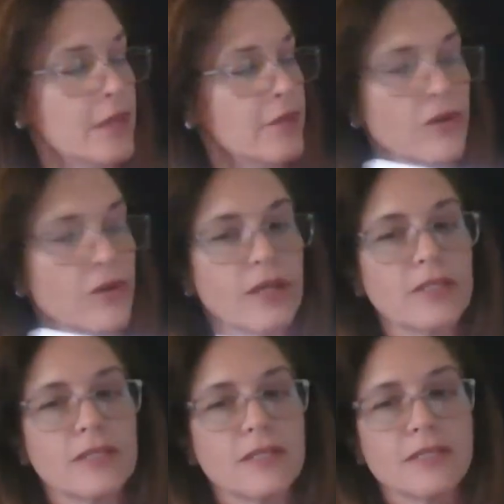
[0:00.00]
Like for
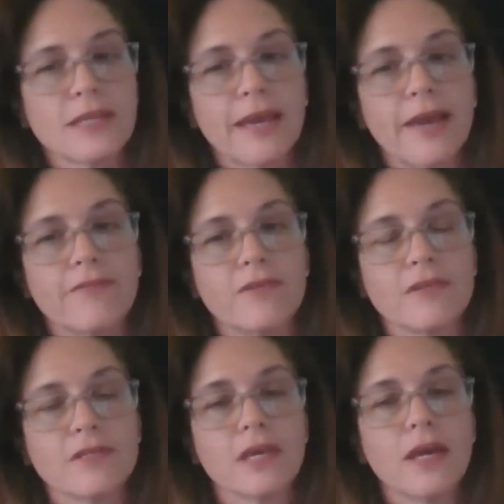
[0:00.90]
instance, I have this